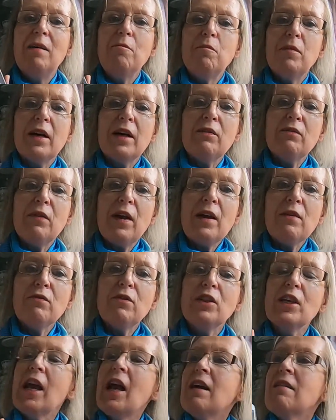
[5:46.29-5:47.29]
My
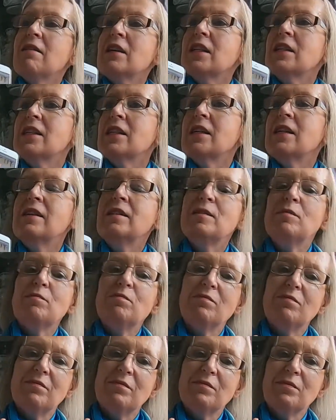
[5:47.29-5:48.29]
favourite character,
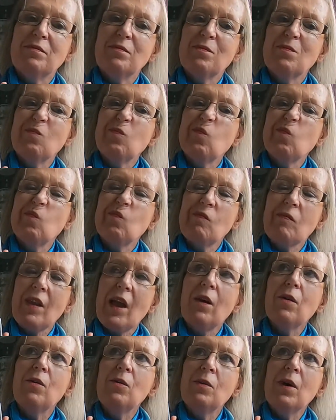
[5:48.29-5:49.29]

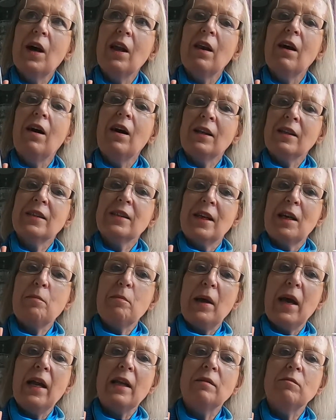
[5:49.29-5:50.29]
well, I'd say
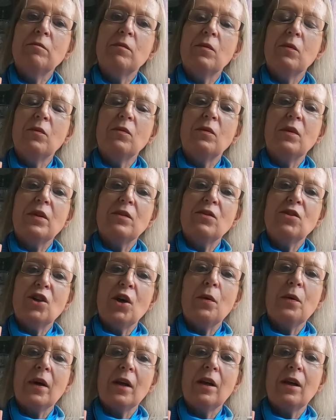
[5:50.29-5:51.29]
Ben with
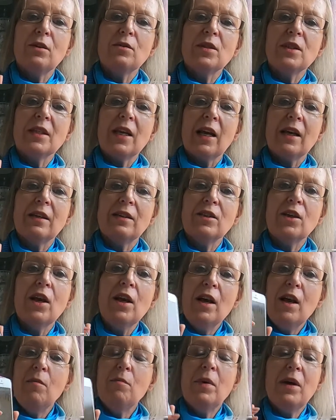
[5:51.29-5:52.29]
Joe a close second.
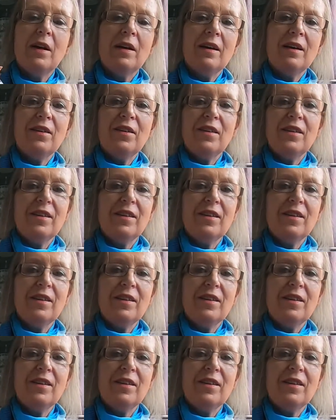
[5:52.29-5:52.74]
But